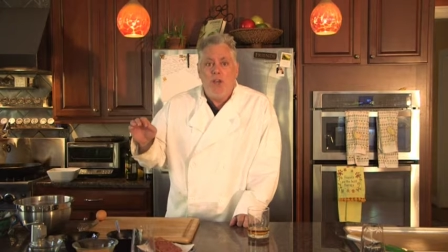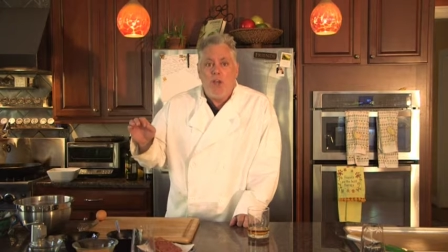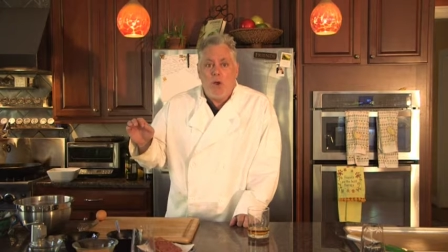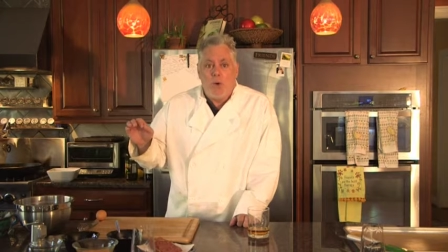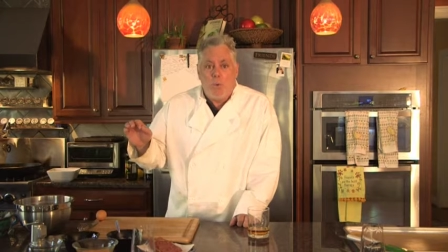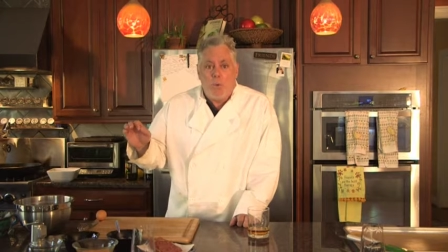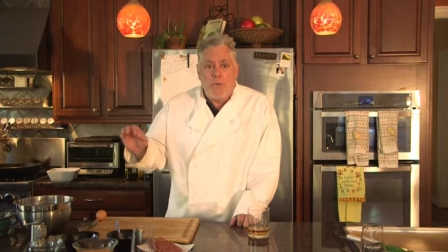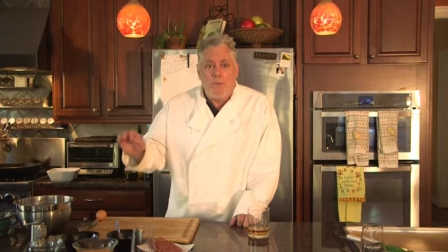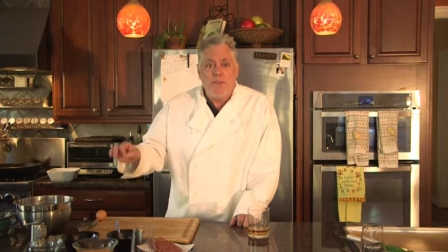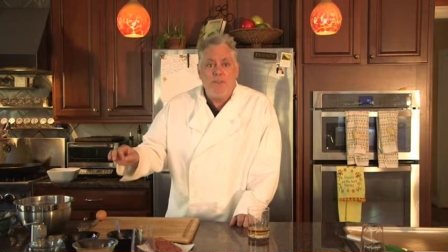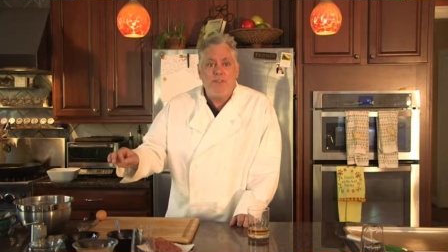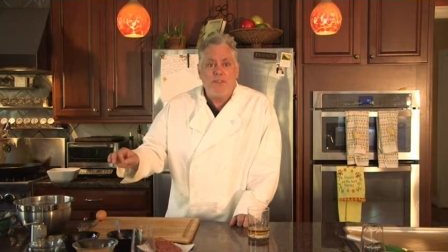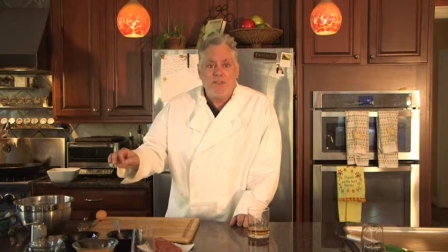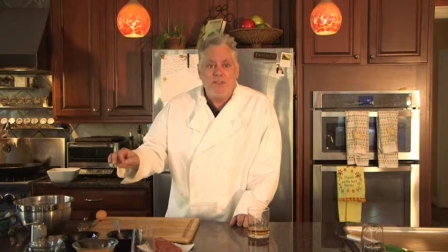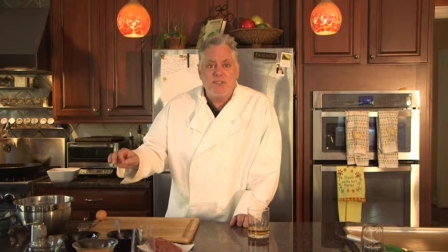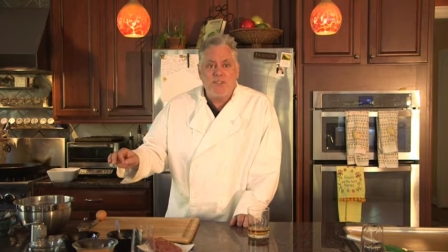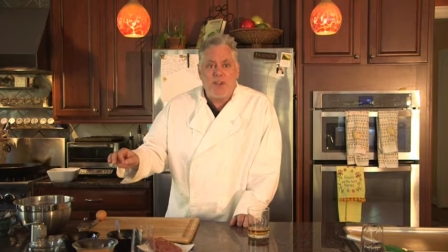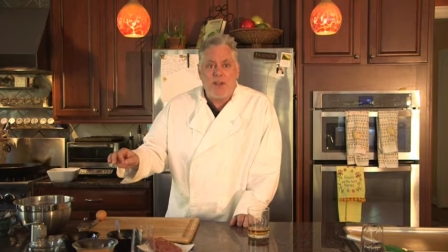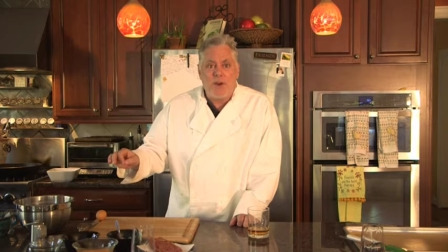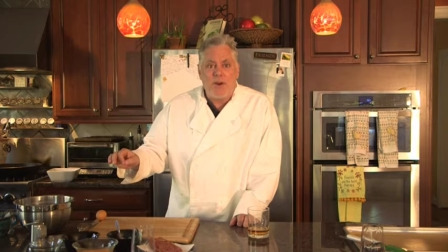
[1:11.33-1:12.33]
when this gets
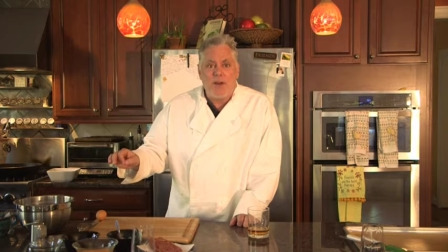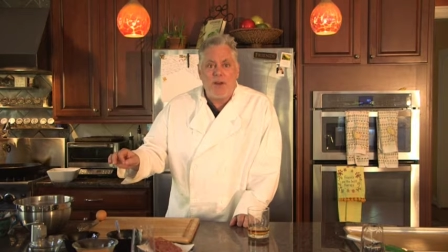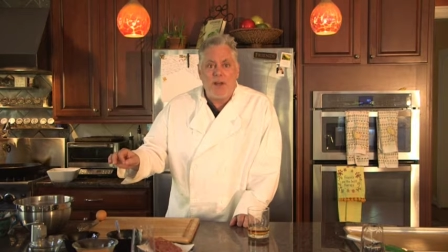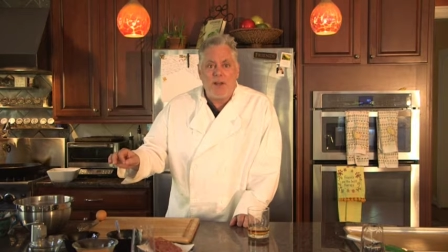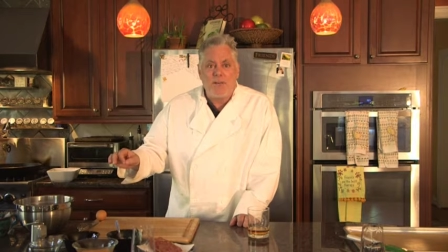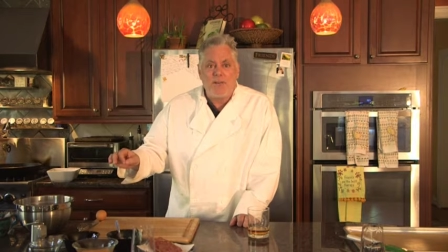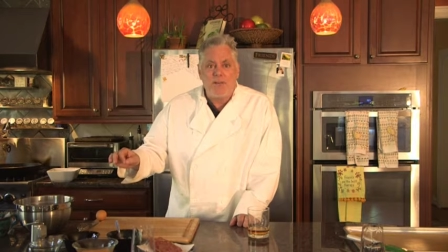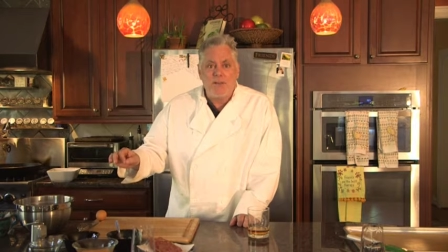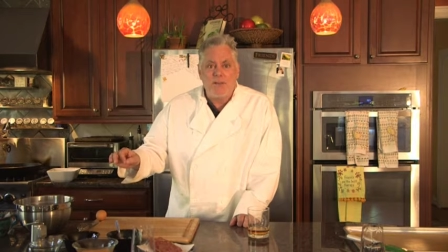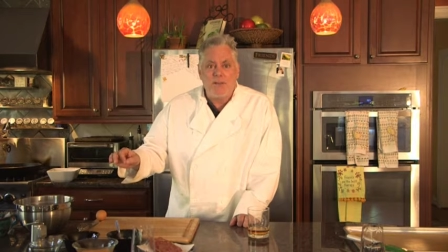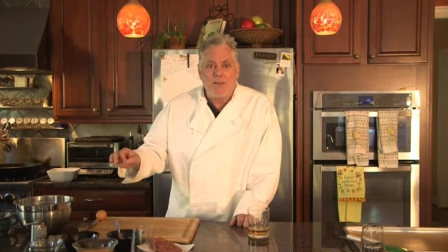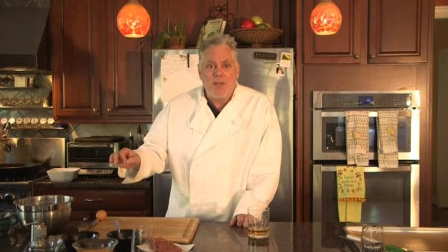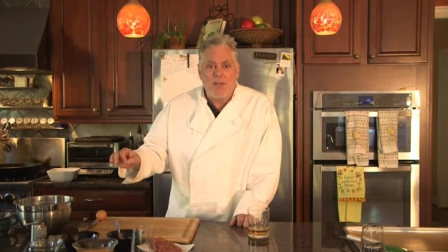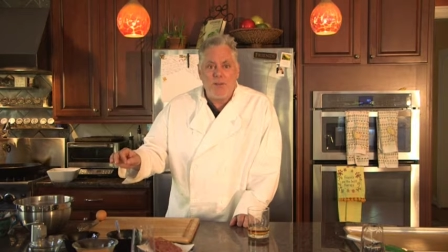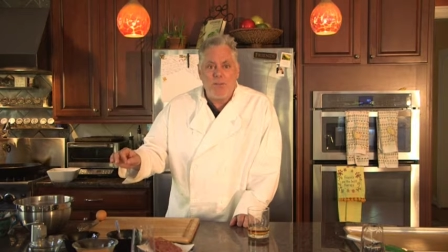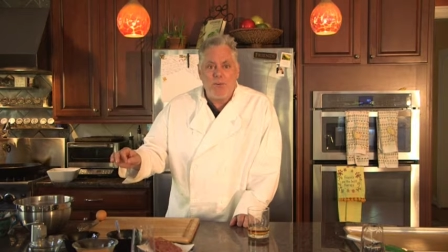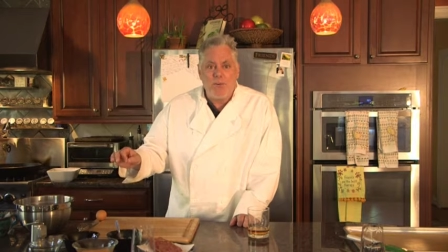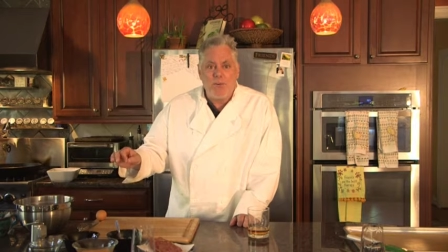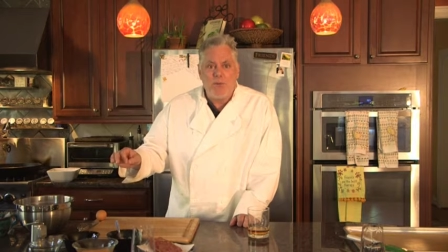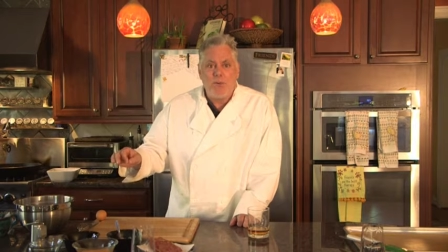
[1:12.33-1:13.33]
carried out to the
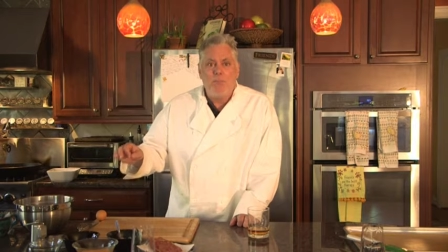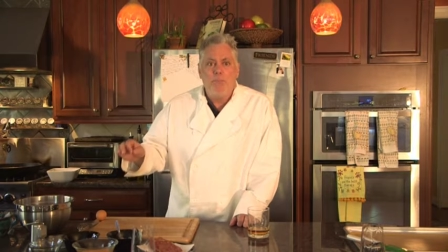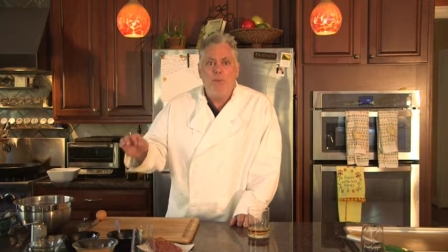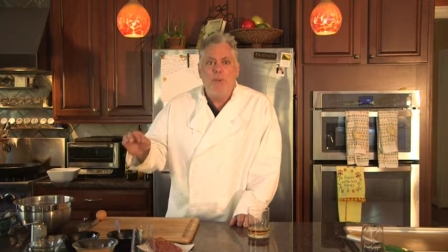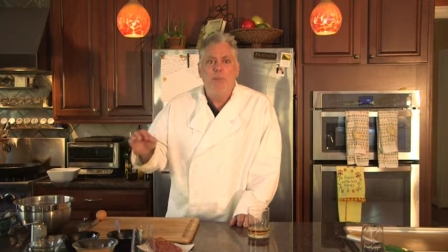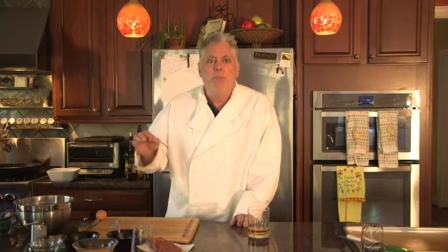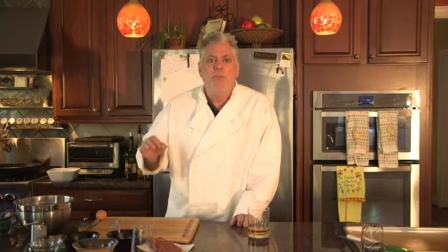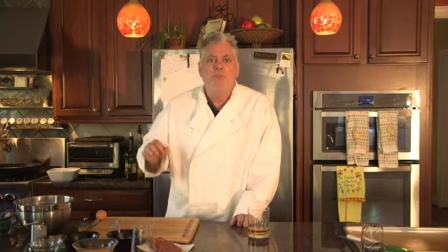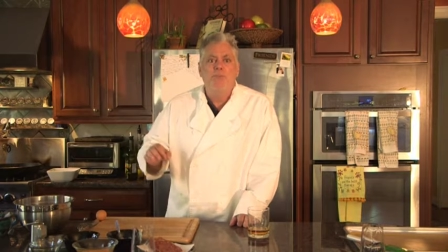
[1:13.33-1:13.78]
table, people's